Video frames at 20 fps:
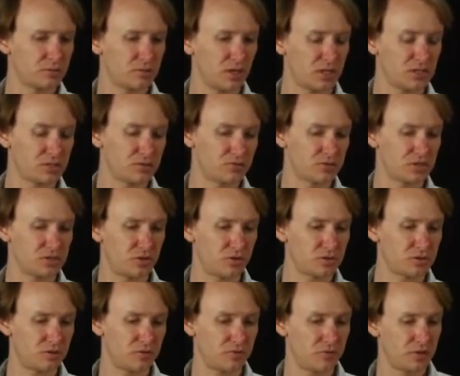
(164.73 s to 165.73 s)
That's the
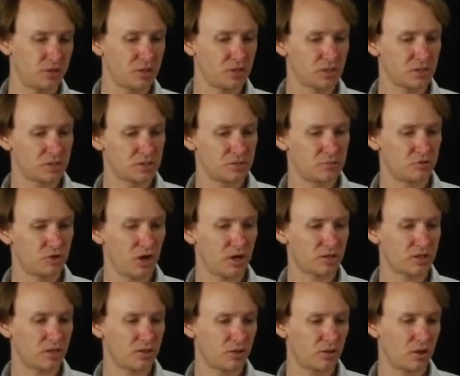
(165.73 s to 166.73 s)
result of
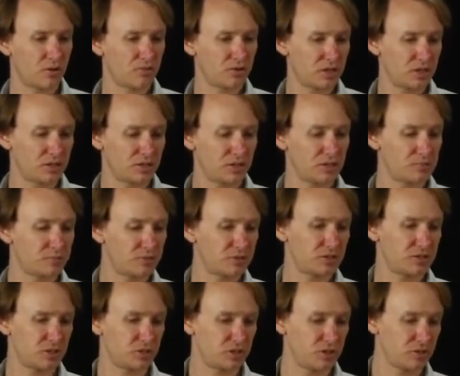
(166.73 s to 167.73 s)
subtracting 11 at this
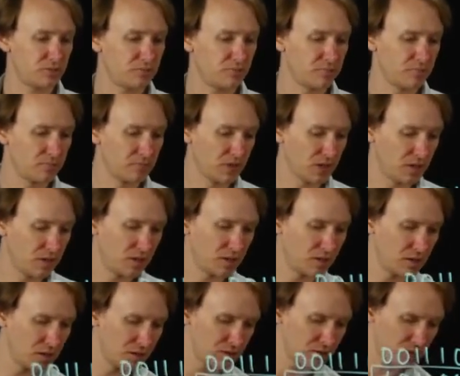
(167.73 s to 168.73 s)
position.
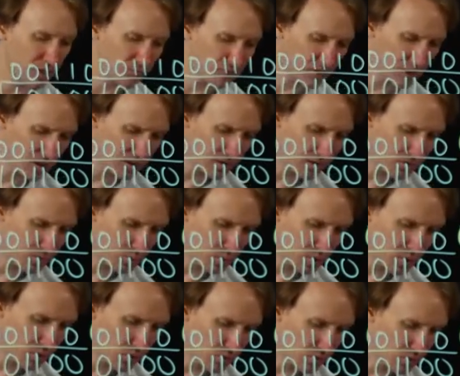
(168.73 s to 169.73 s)
And I've got another
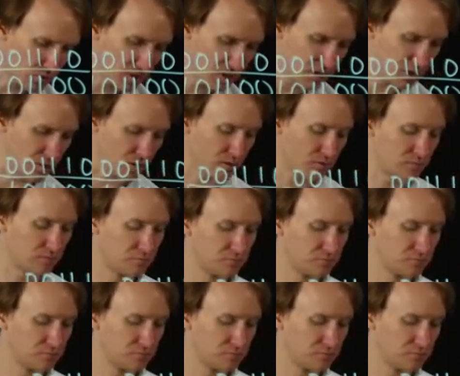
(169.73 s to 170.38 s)
one over here.